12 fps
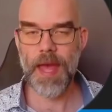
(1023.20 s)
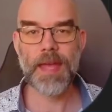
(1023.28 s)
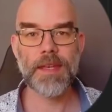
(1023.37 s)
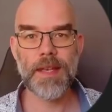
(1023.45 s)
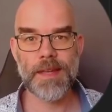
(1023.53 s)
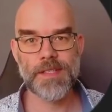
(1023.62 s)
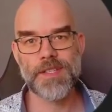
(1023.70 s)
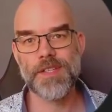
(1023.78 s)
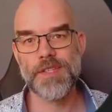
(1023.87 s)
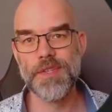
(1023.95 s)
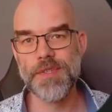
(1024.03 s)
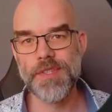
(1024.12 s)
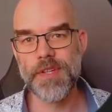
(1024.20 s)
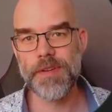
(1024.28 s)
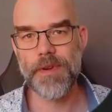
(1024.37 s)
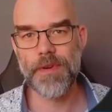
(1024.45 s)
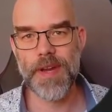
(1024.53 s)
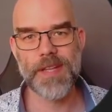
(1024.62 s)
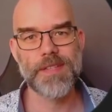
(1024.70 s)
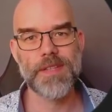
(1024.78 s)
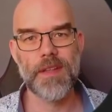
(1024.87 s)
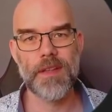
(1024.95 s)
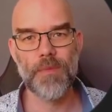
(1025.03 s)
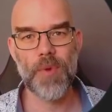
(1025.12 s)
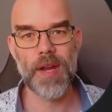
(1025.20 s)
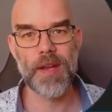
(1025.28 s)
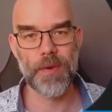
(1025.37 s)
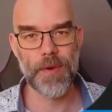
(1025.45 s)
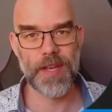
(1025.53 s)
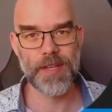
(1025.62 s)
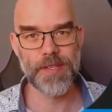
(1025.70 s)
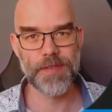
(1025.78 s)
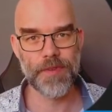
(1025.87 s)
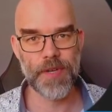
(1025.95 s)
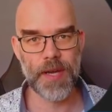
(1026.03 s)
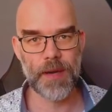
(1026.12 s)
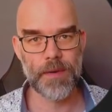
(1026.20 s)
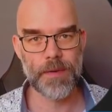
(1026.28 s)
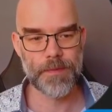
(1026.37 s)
And let's just use 0 as the Y location for now.